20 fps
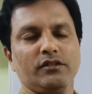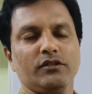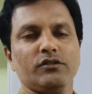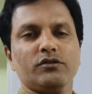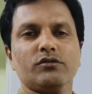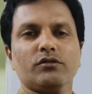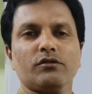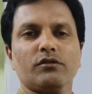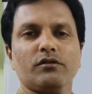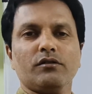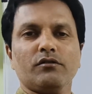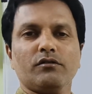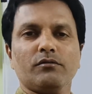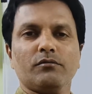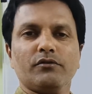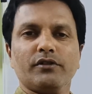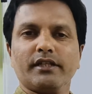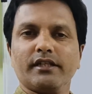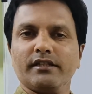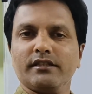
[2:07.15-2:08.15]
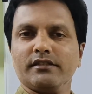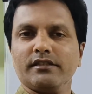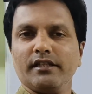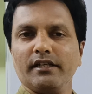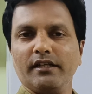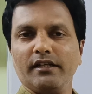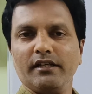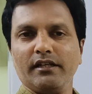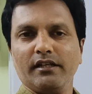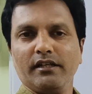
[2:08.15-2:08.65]
So we can
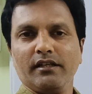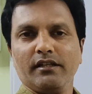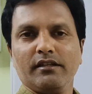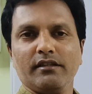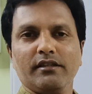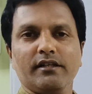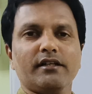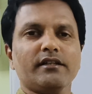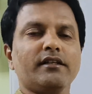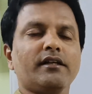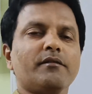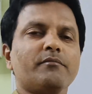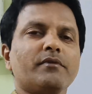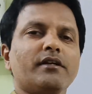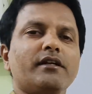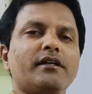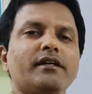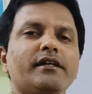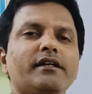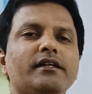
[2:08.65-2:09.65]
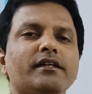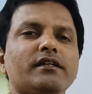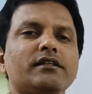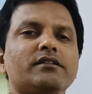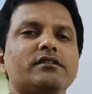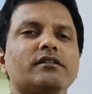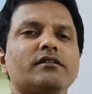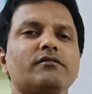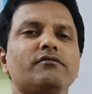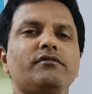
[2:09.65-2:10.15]
say that thermal
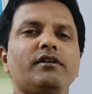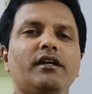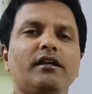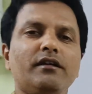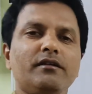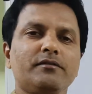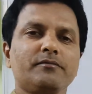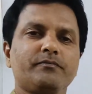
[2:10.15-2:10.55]
radiation will